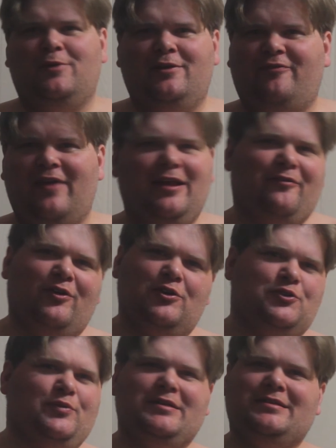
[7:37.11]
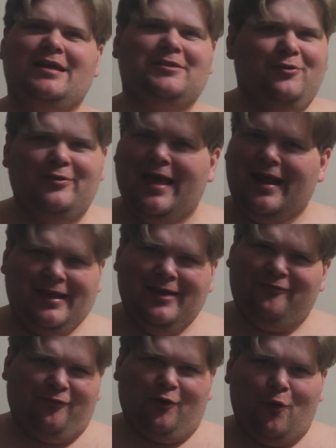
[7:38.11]
worth of anniversaries. Not doing that
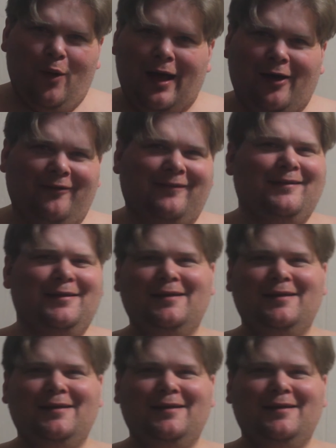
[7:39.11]
again for a while.